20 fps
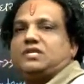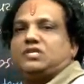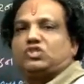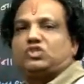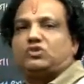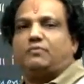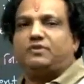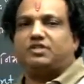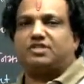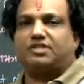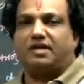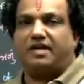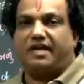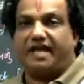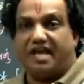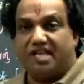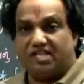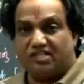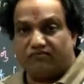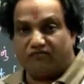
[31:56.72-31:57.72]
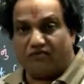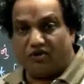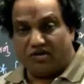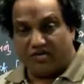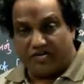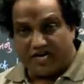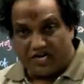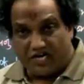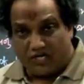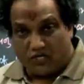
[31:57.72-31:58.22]
So Mr. Lenz
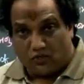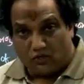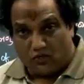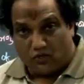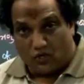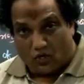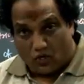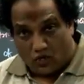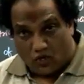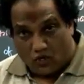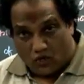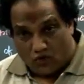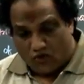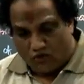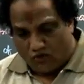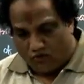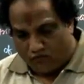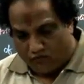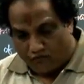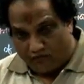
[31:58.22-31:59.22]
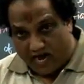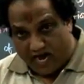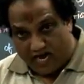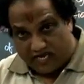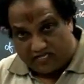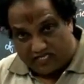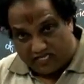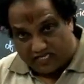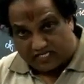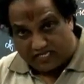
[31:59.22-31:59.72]
wanted to know
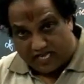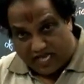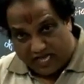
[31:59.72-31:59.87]
why this